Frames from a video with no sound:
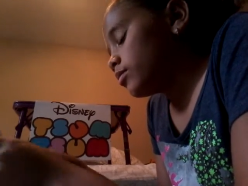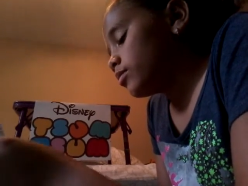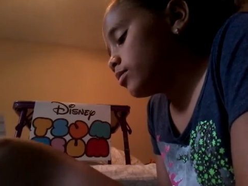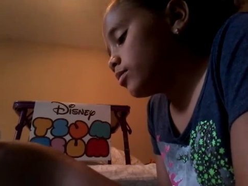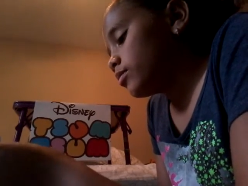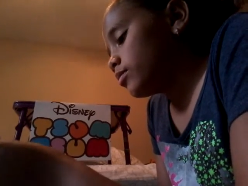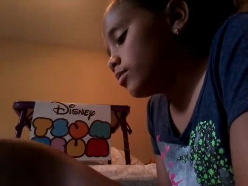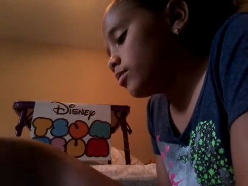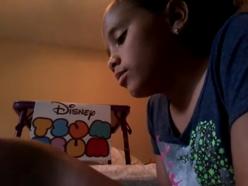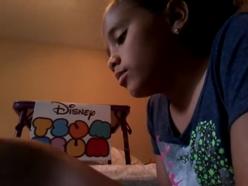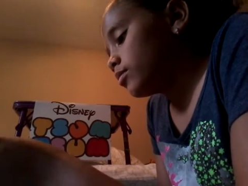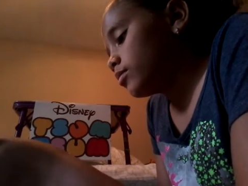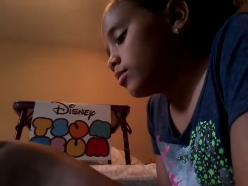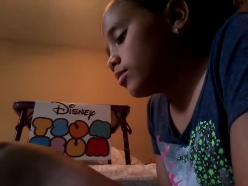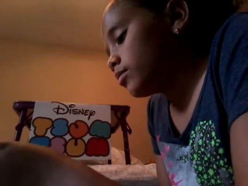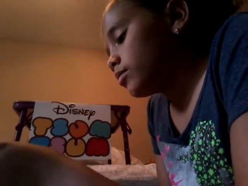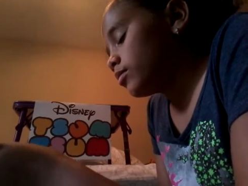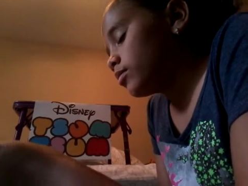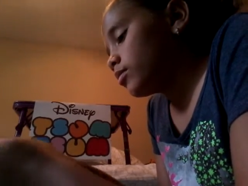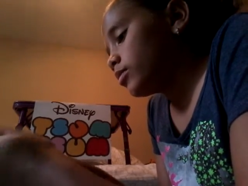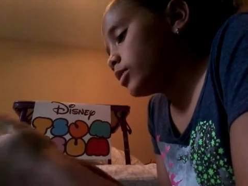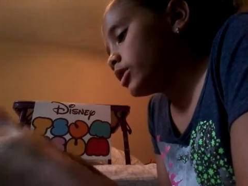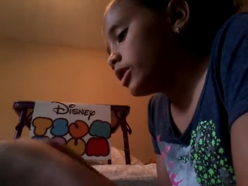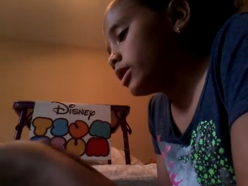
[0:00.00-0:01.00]

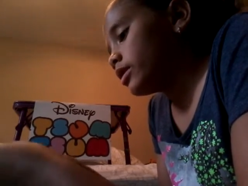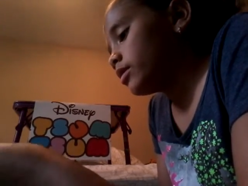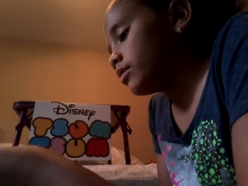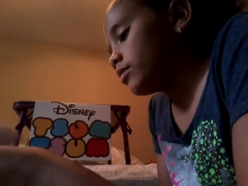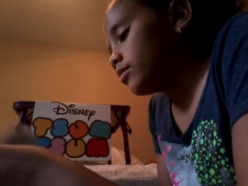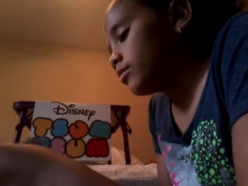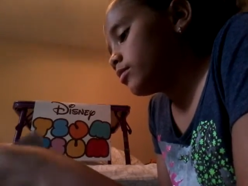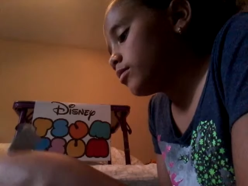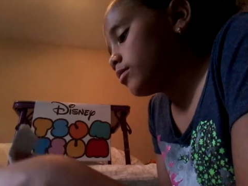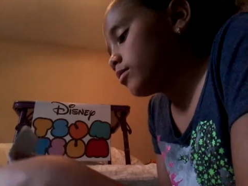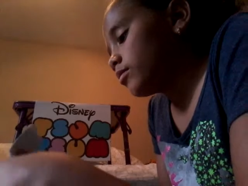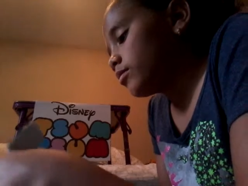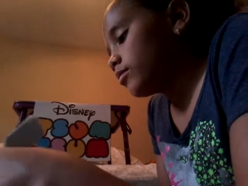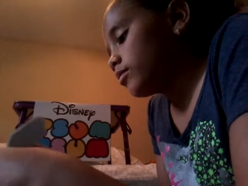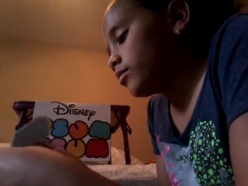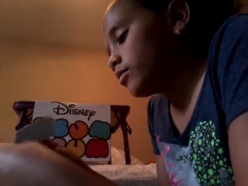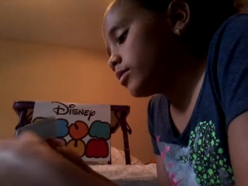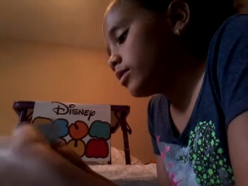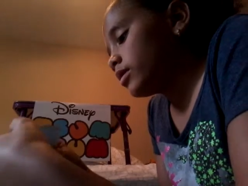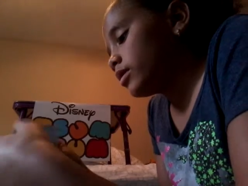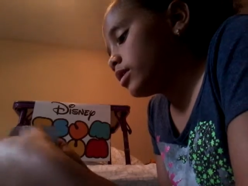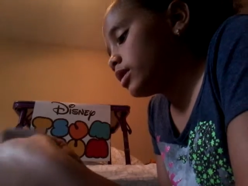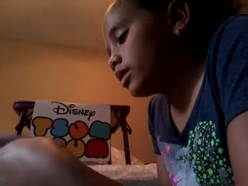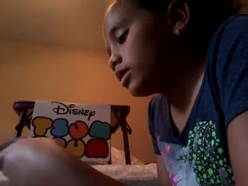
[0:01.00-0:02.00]

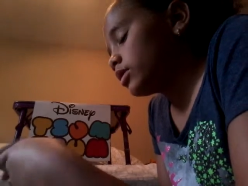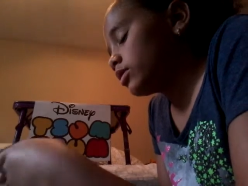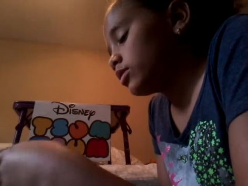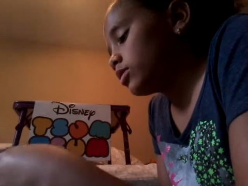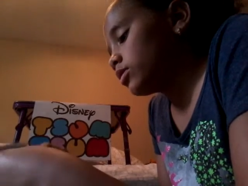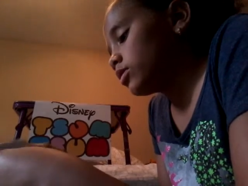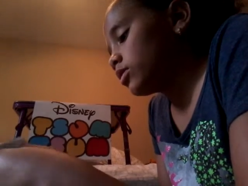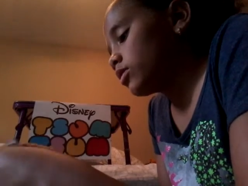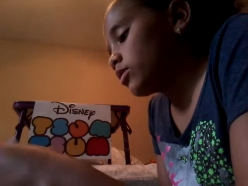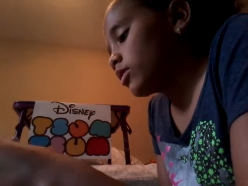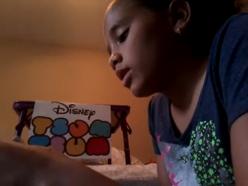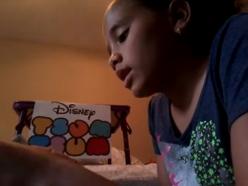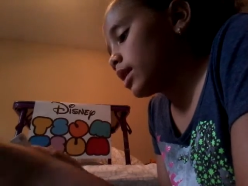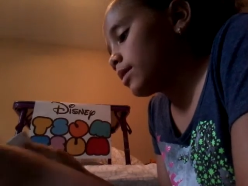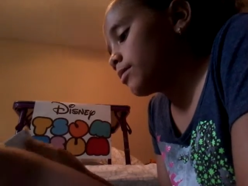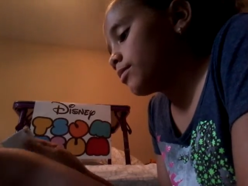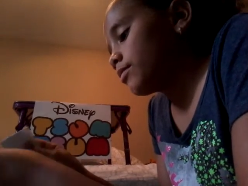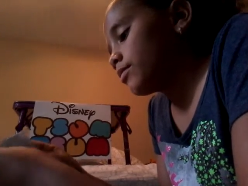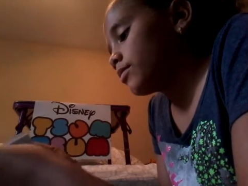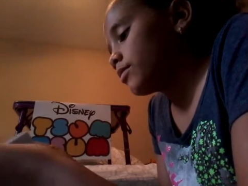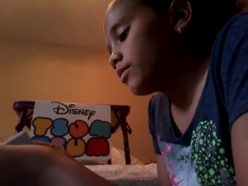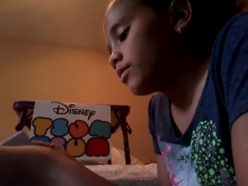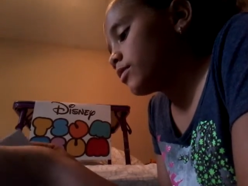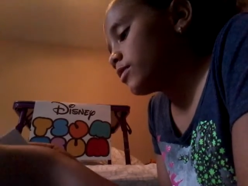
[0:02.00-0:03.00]

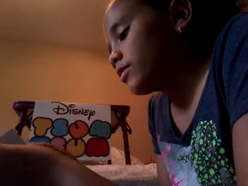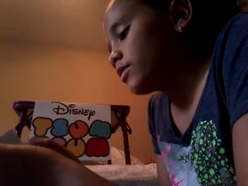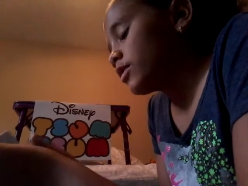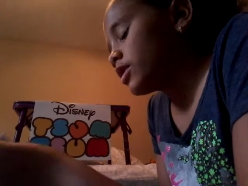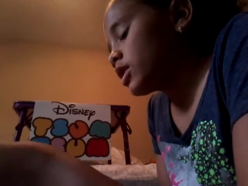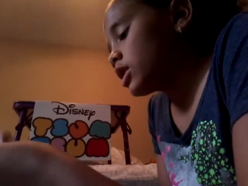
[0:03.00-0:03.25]
(silence)